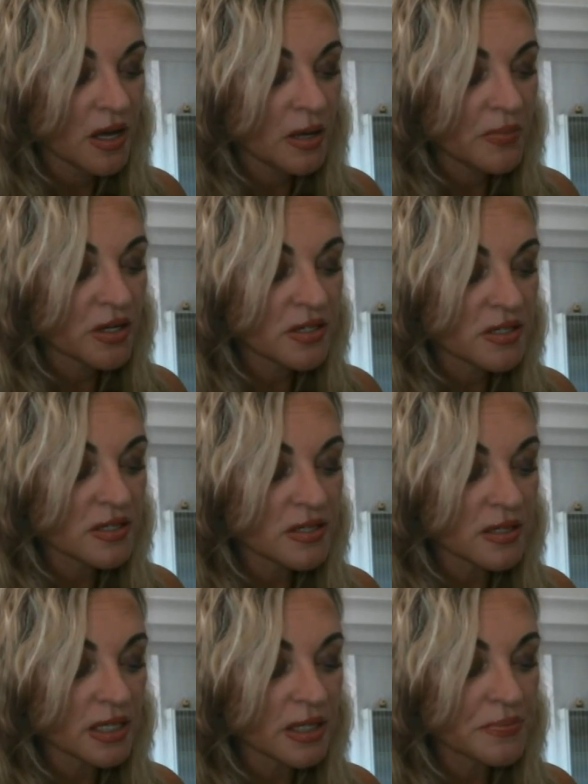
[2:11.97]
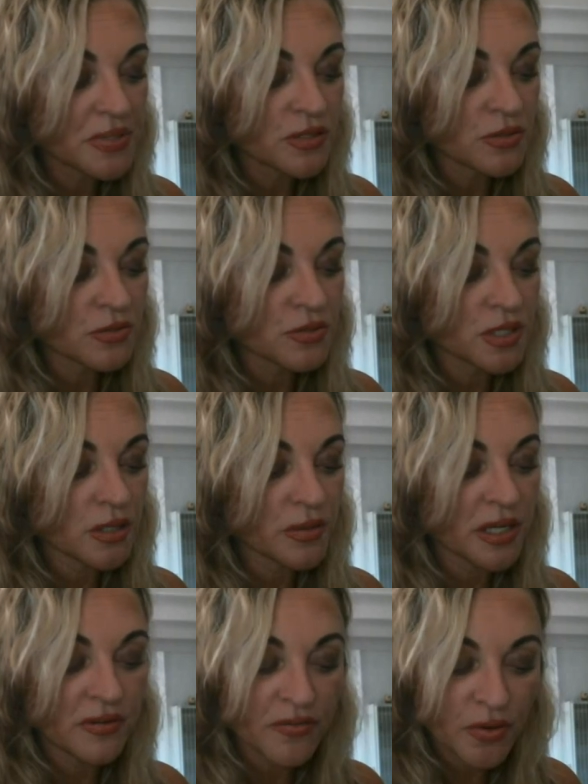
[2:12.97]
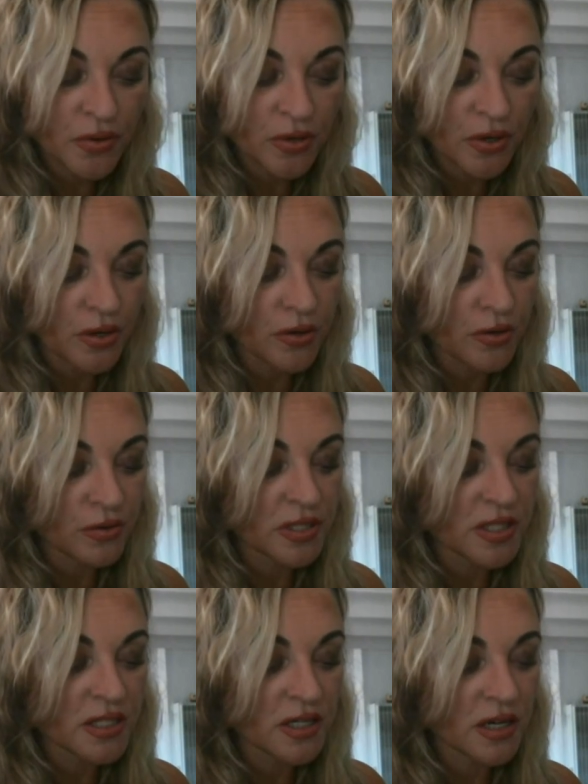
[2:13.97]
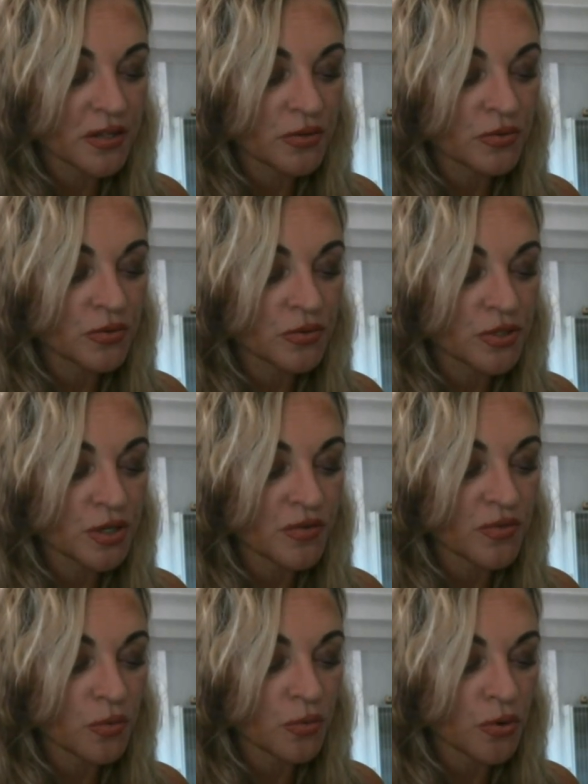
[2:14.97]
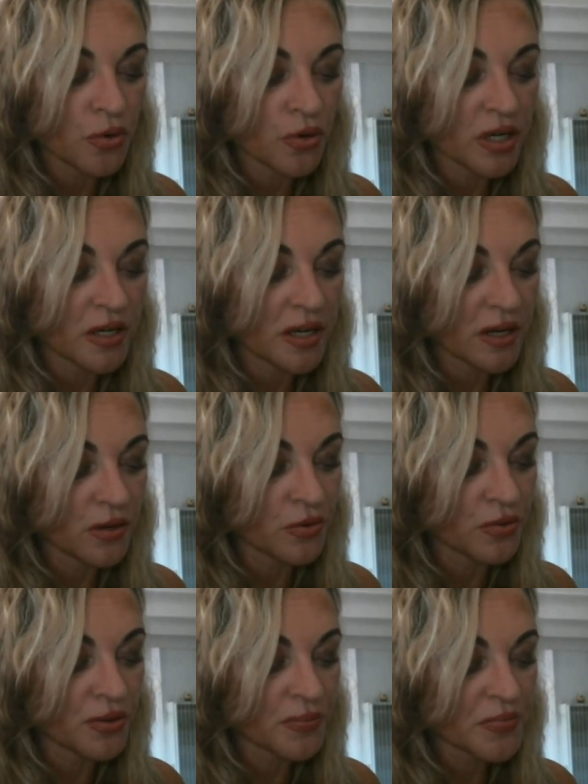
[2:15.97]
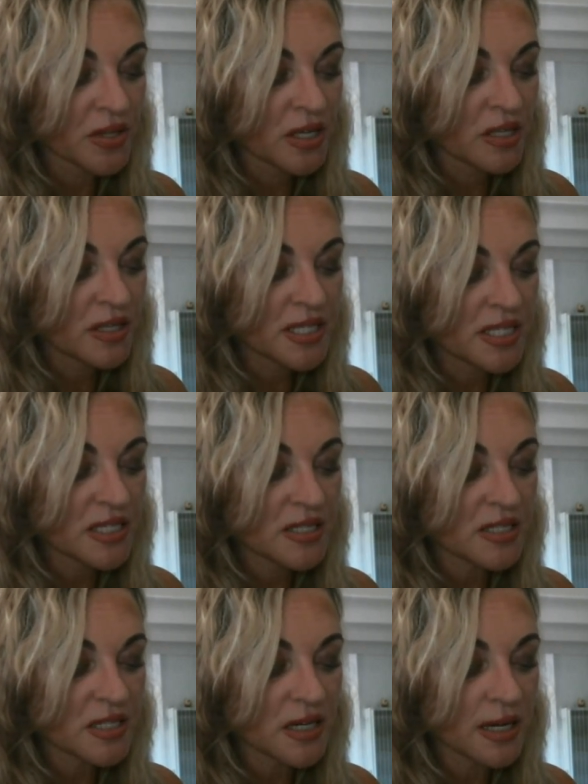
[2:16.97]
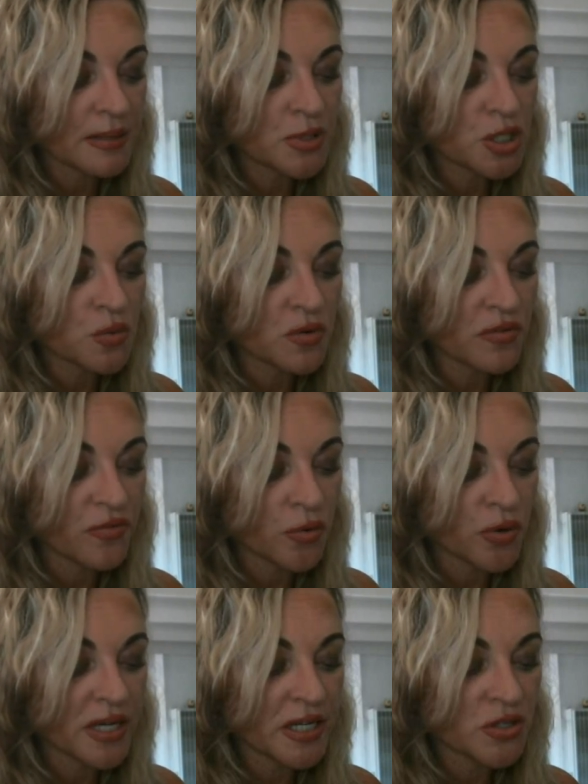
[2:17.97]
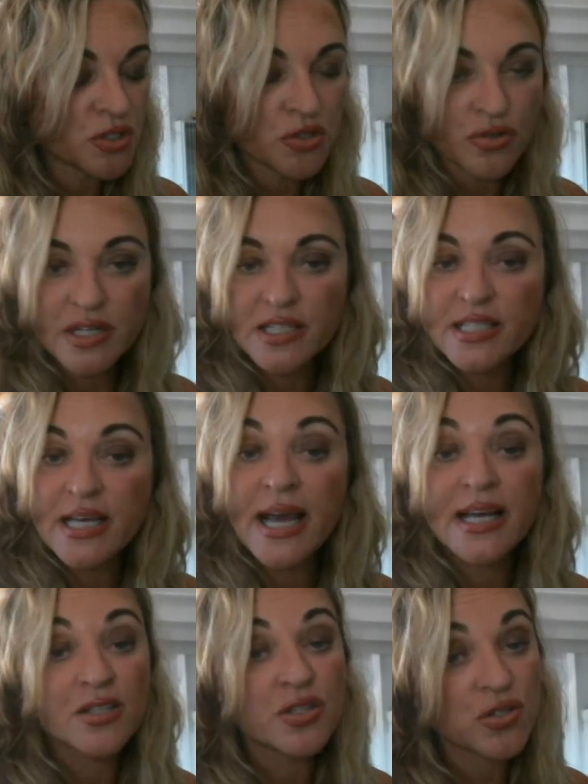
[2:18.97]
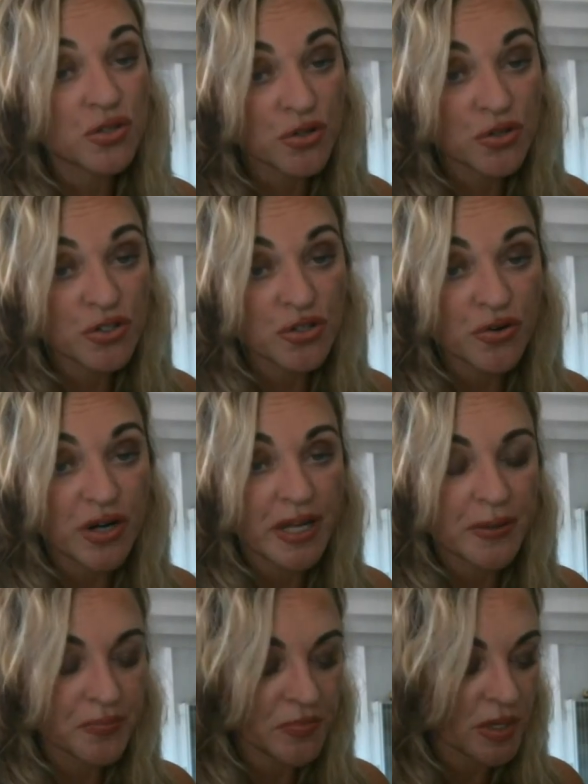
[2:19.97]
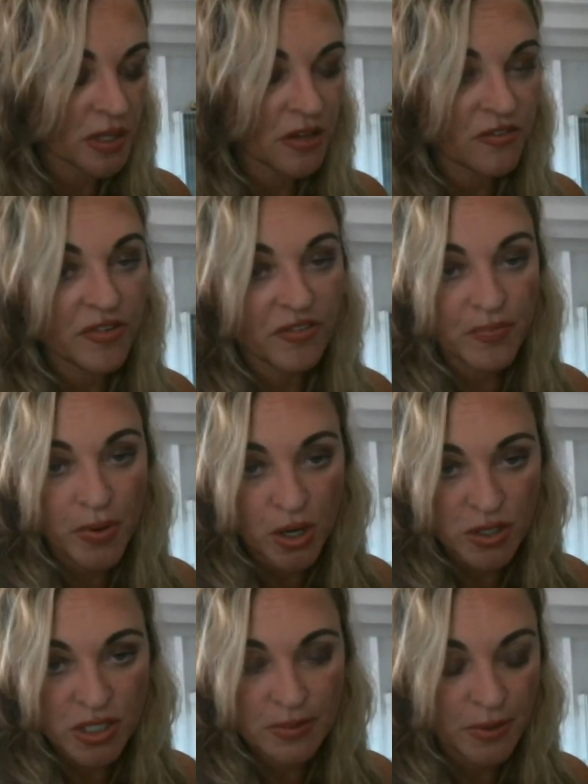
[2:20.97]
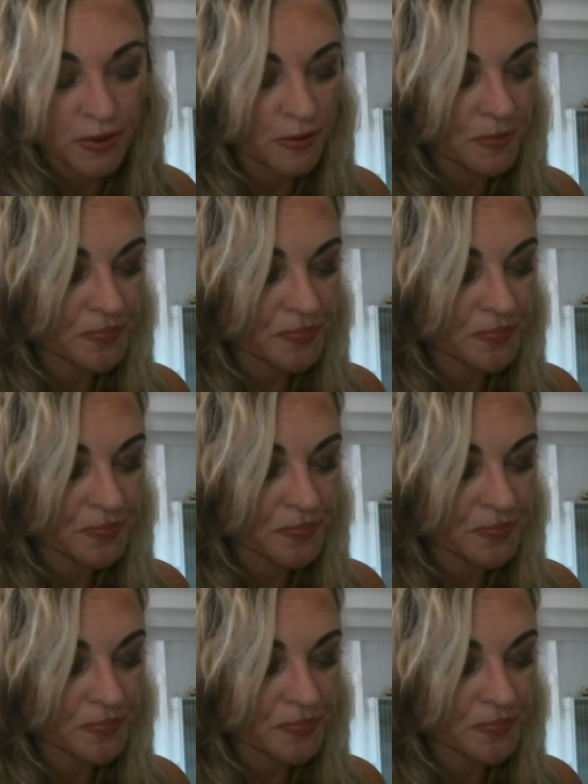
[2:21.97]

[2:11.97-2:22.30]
Because this eclipse is also in Virgo, the sign that rules over work and health, this is the time to avoid stress and surgery, if possible.